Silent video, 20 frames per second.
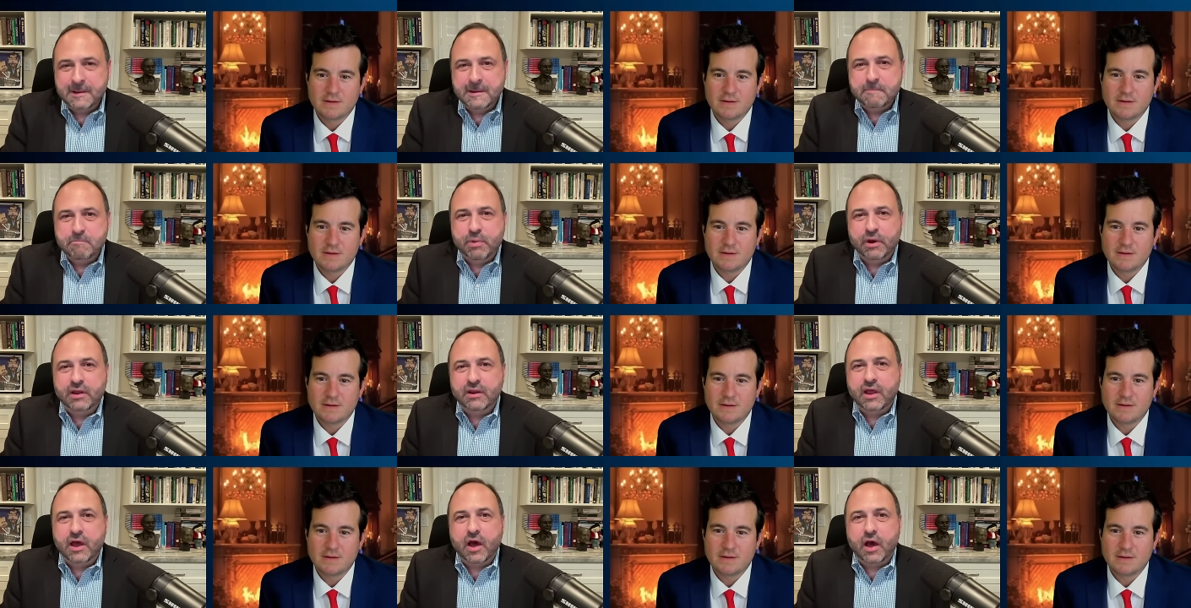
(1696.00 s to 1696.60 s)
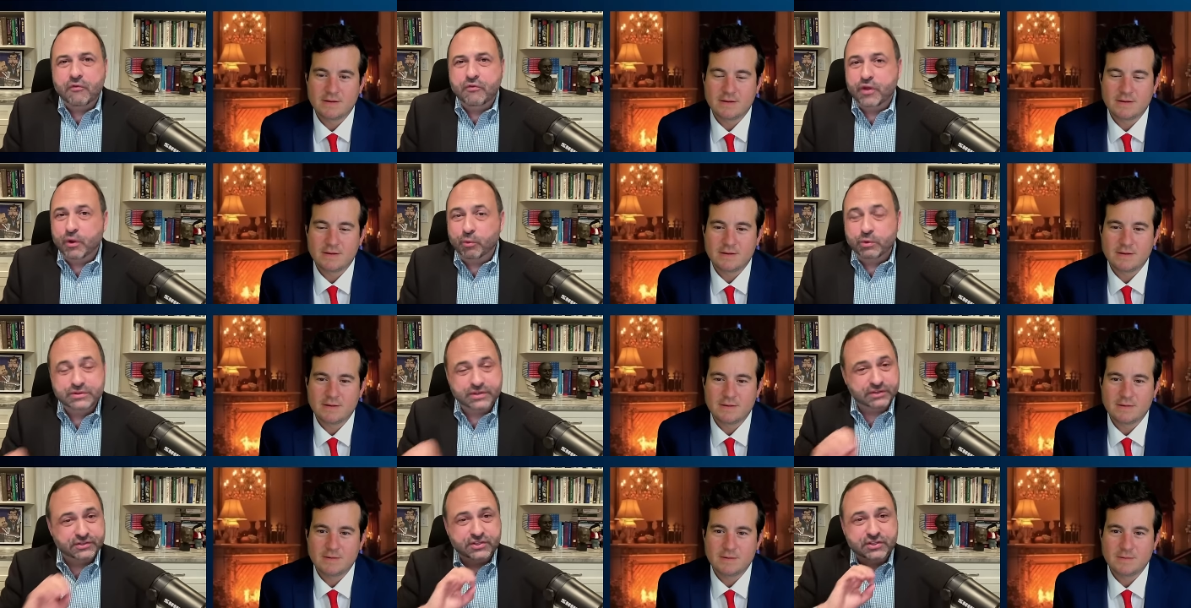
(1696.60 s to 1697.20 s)
Speaker 1: But there
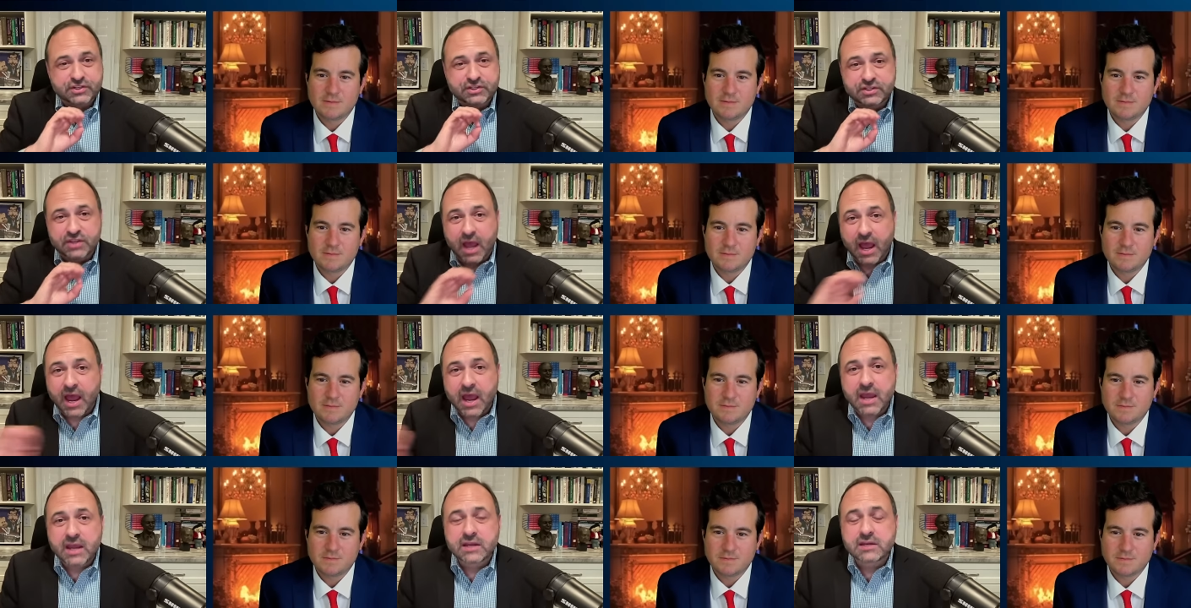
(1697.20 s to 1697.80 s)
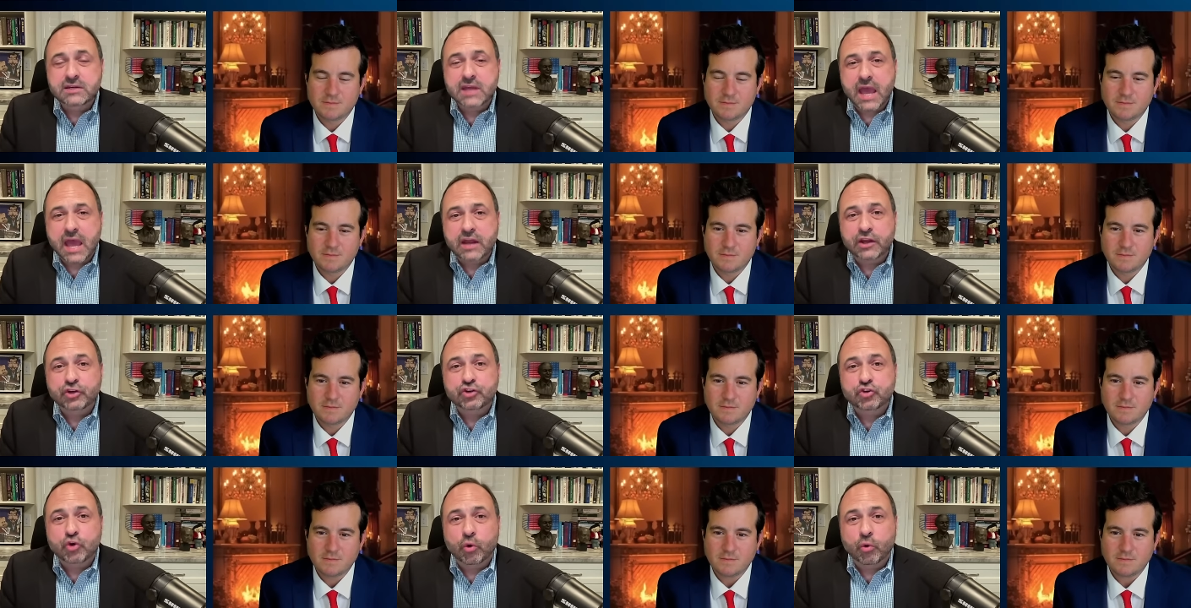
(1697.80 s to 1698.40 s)
was a signed
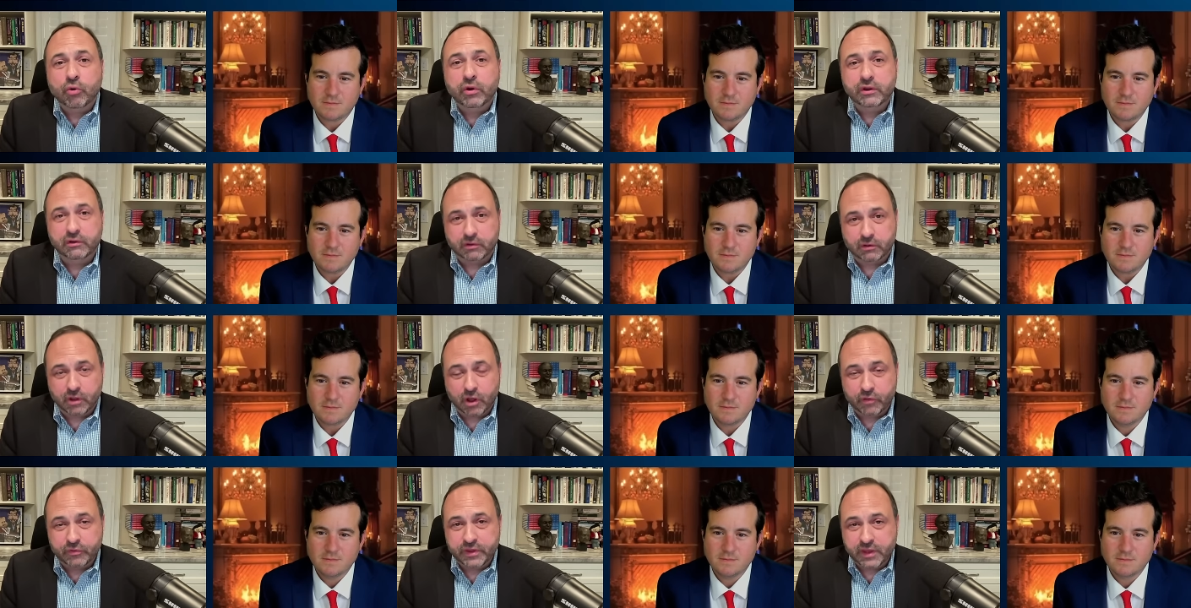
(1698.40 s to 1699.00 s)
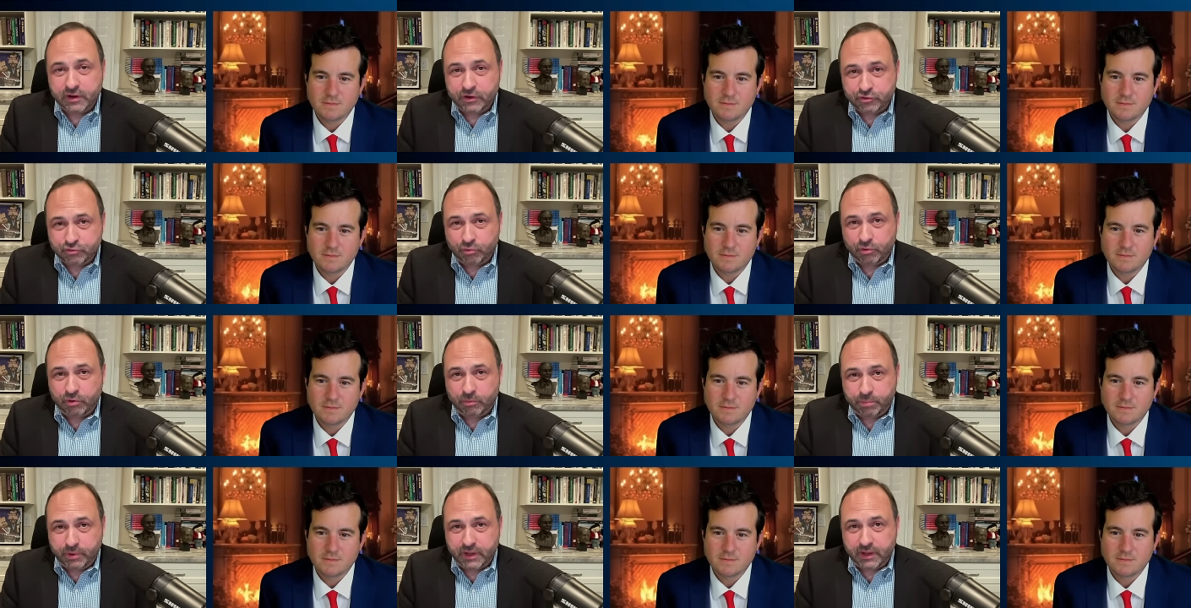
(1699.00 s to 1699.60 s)
editorial on the
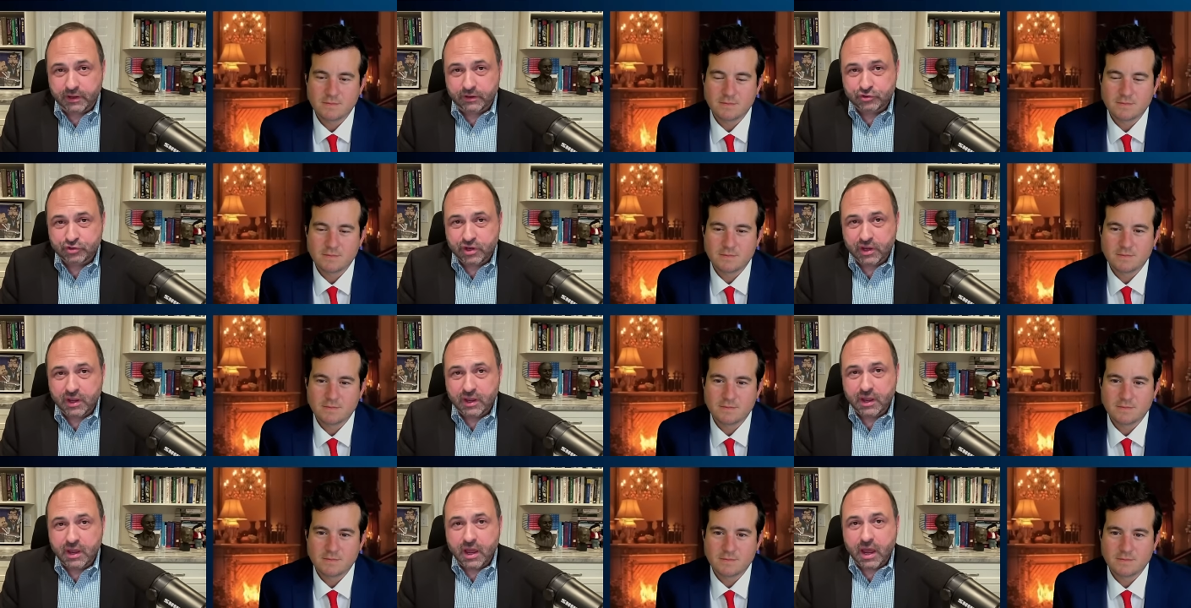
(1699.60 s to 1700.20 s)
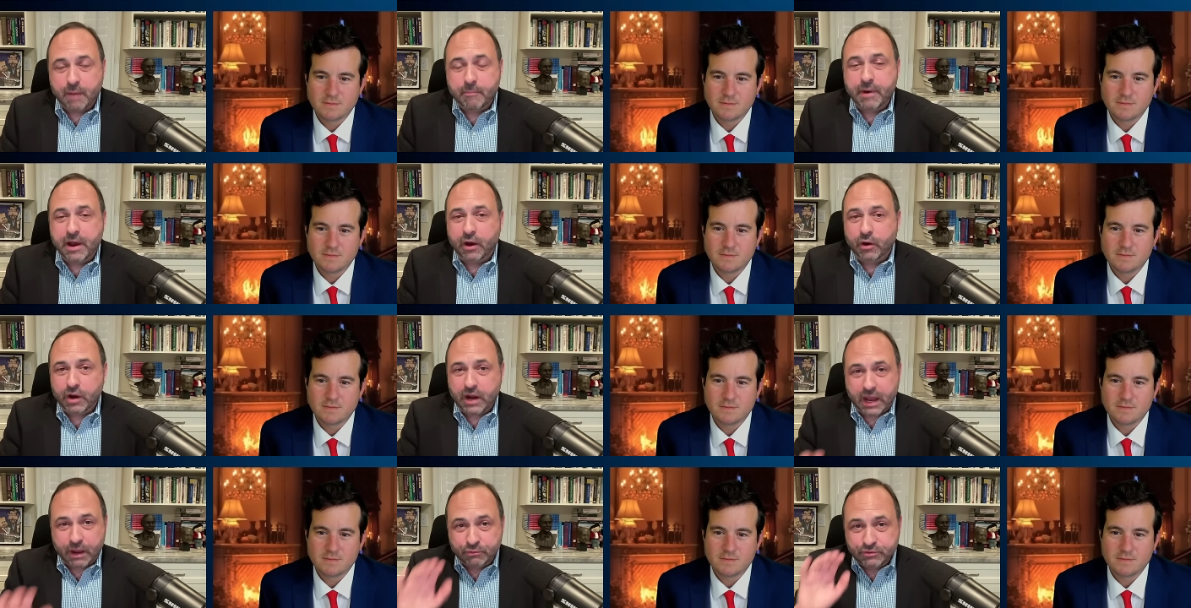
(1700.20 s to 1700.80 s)
editorial page about how